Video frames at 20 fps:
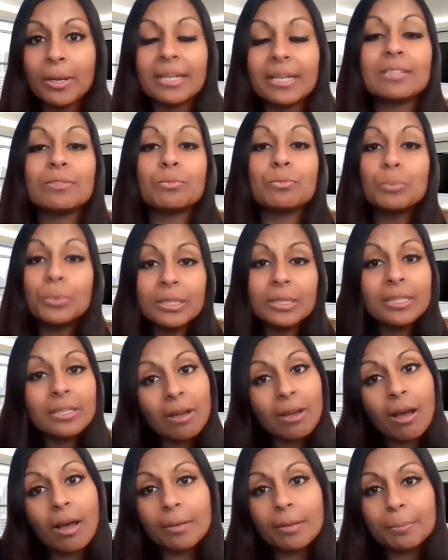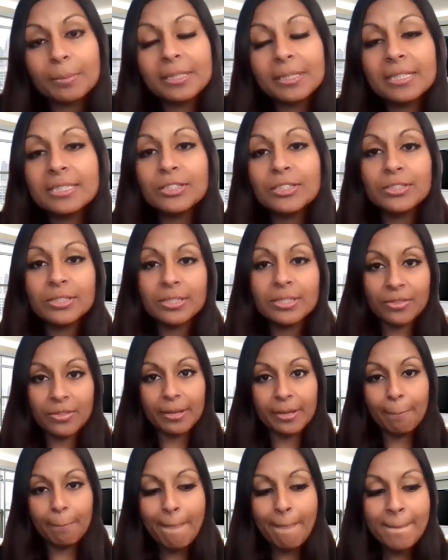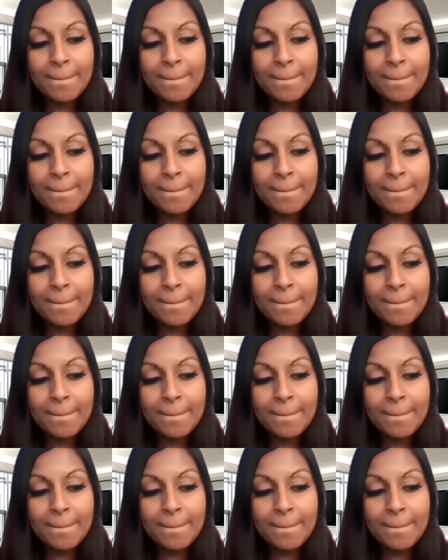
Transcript: and it's really not, because here's the thing.